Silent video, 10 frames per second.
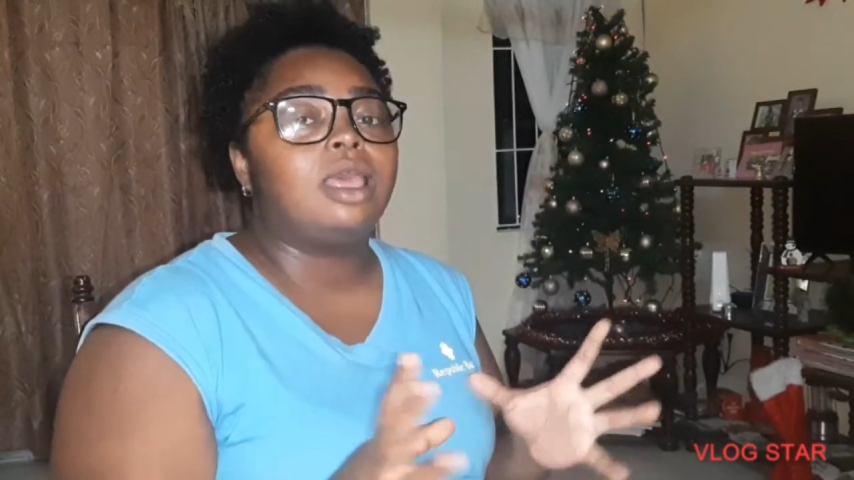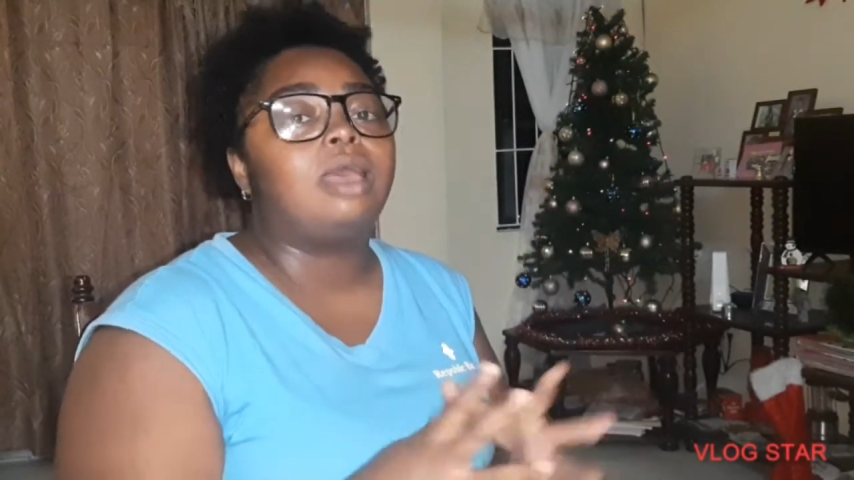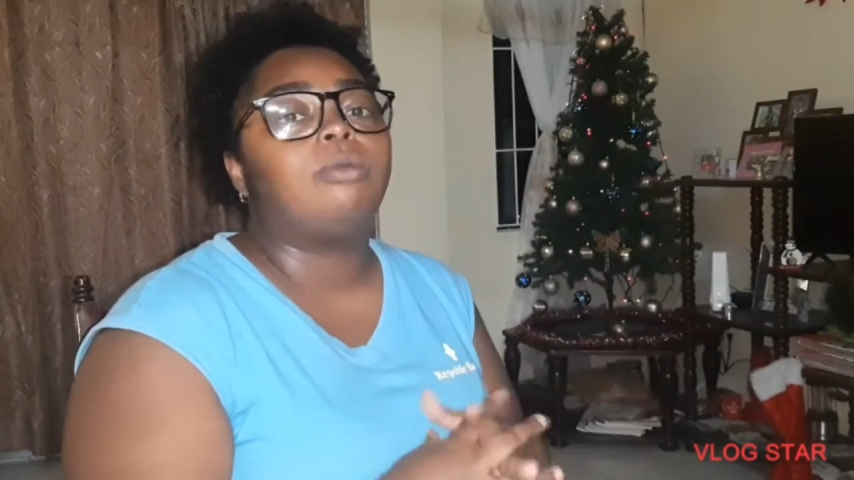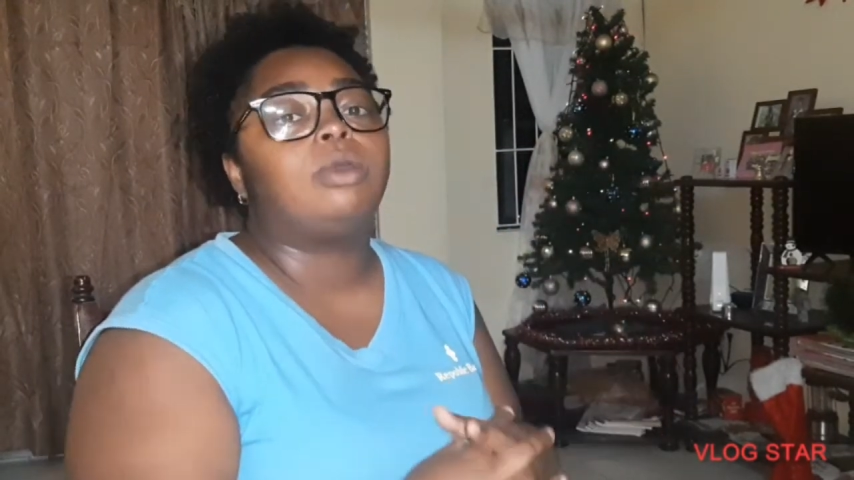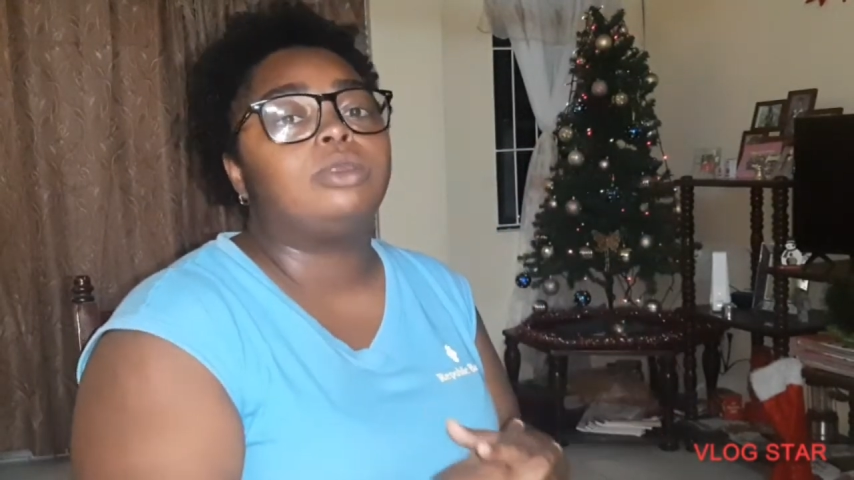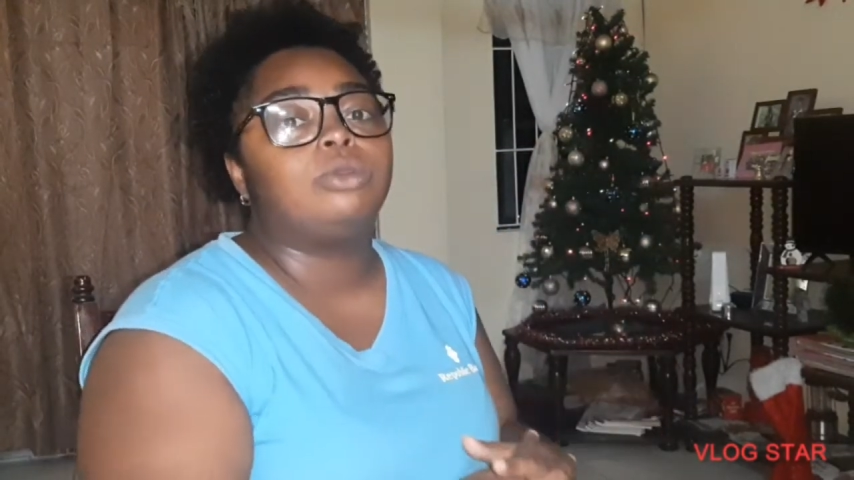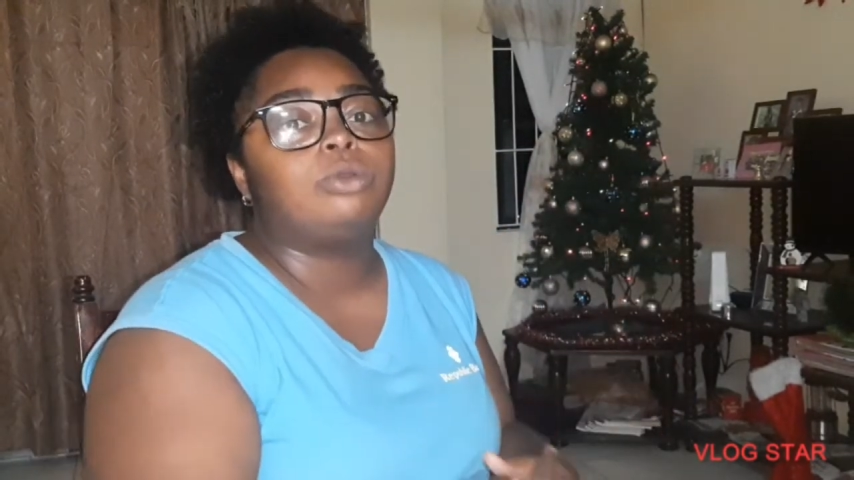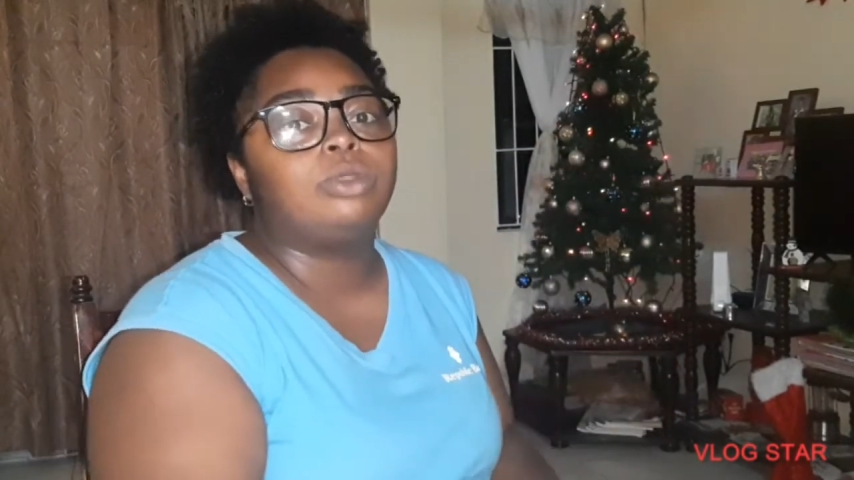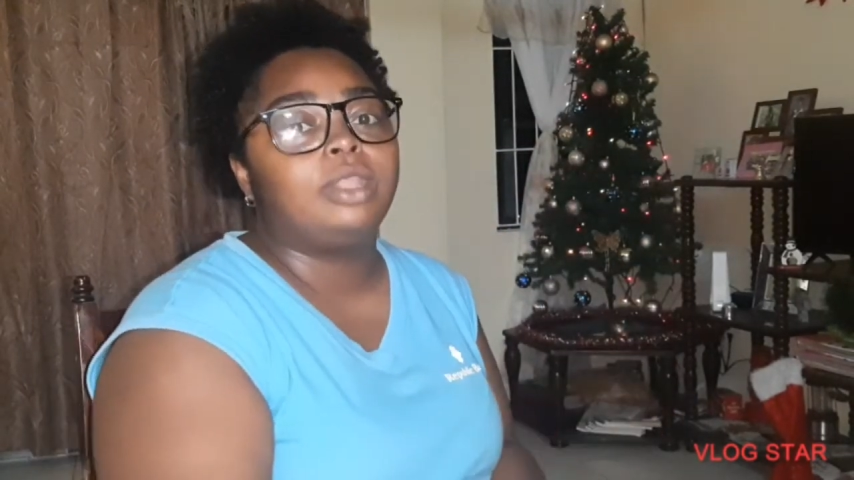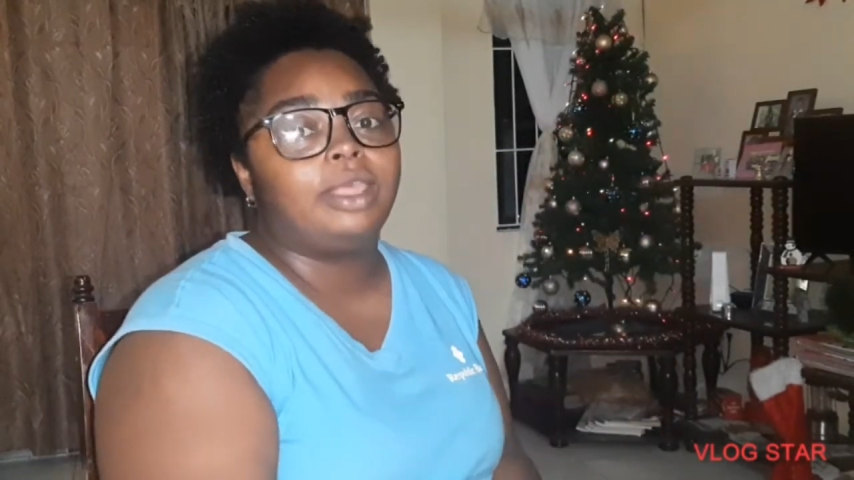I want to
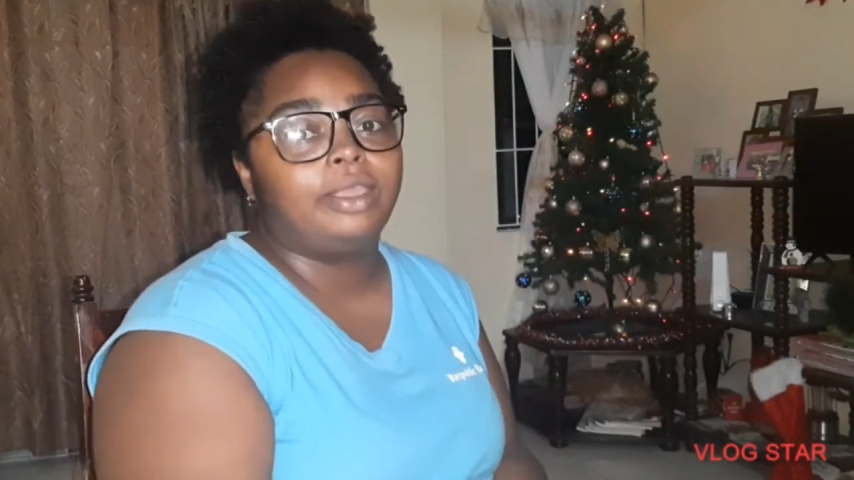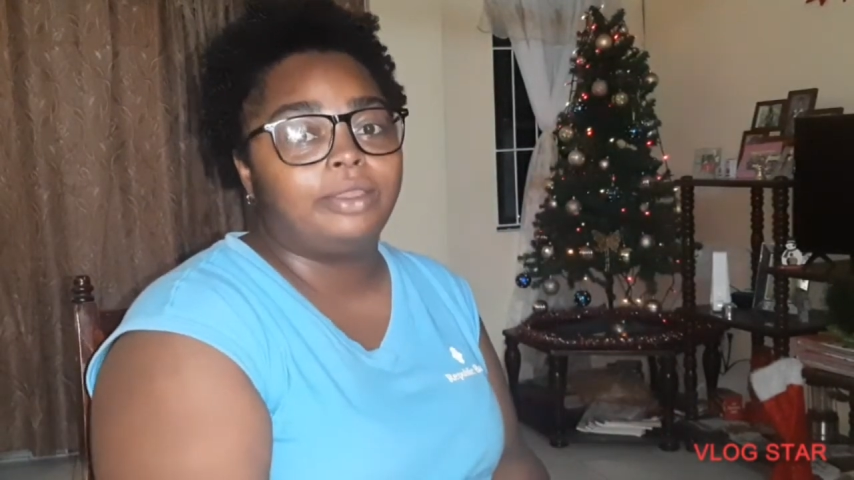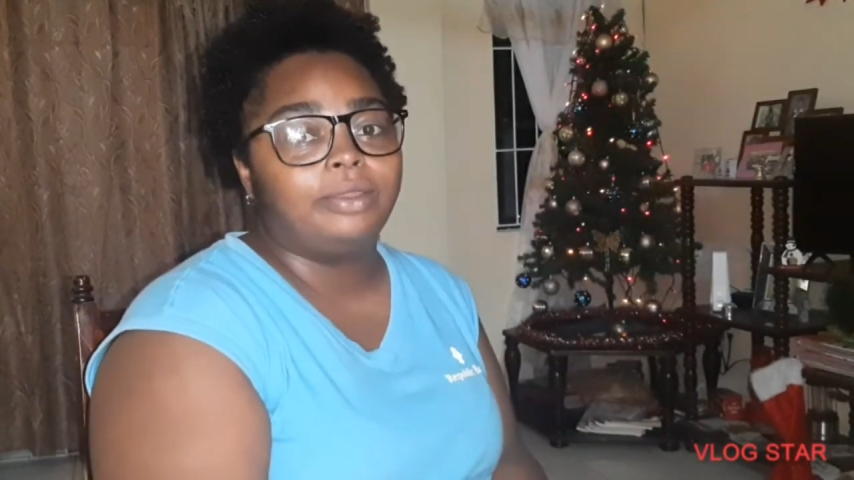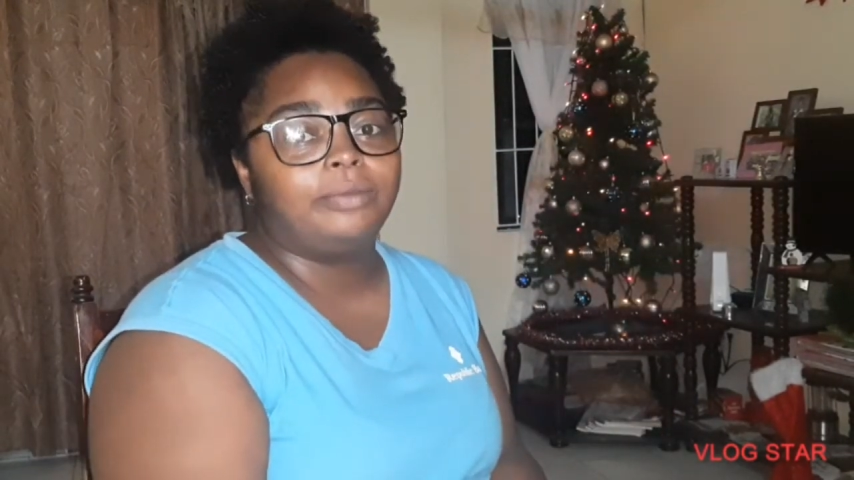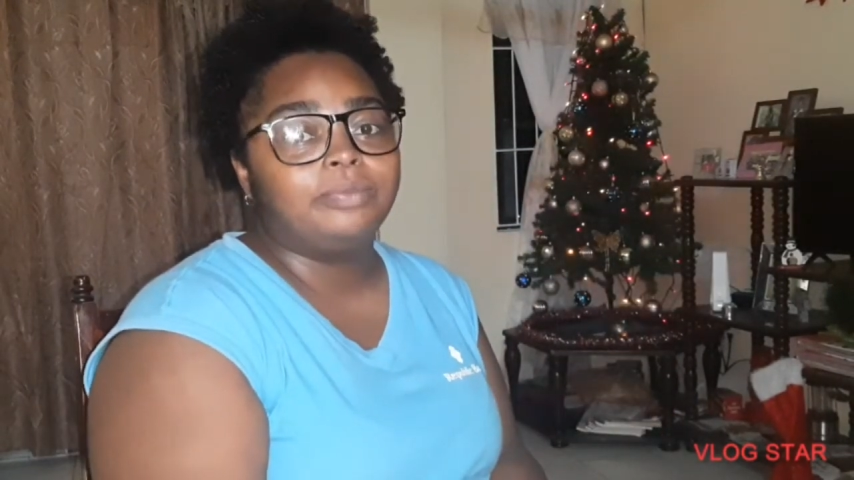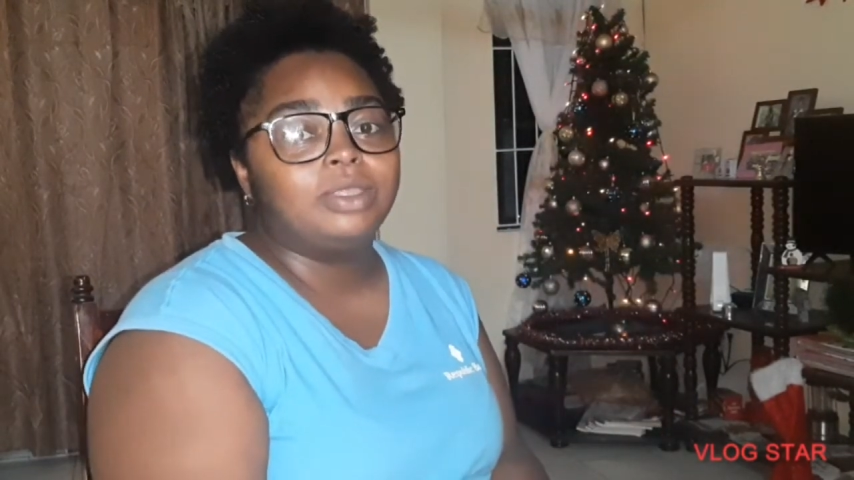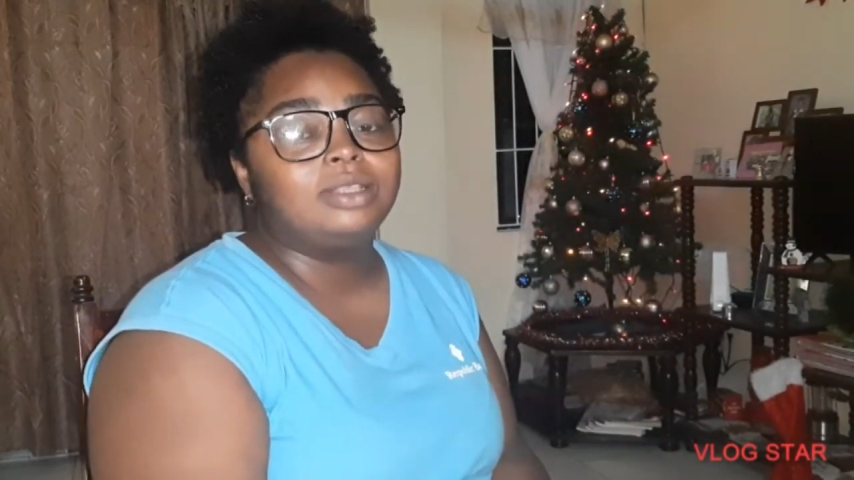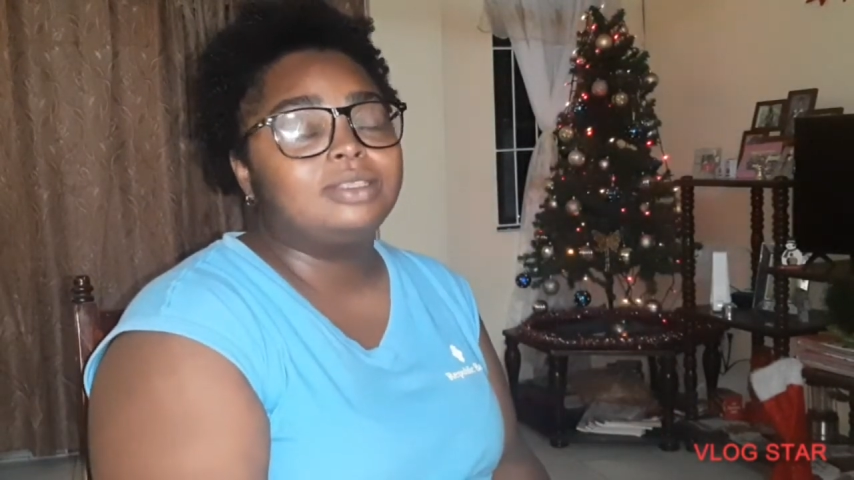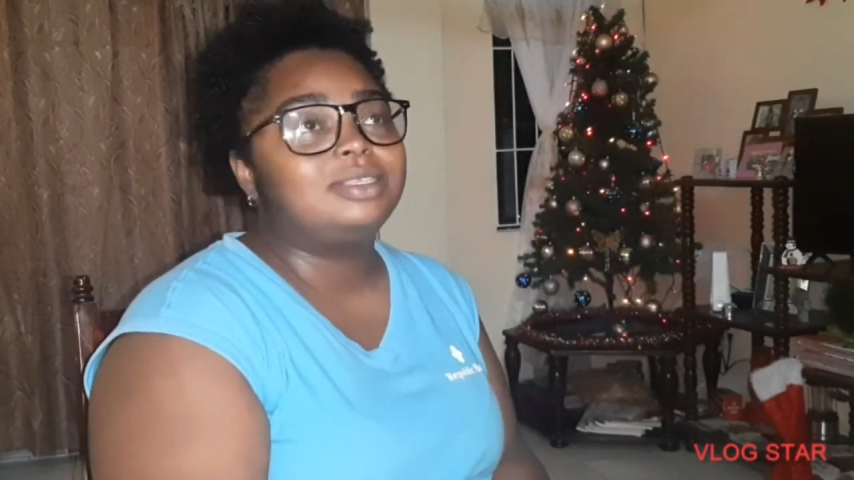go there to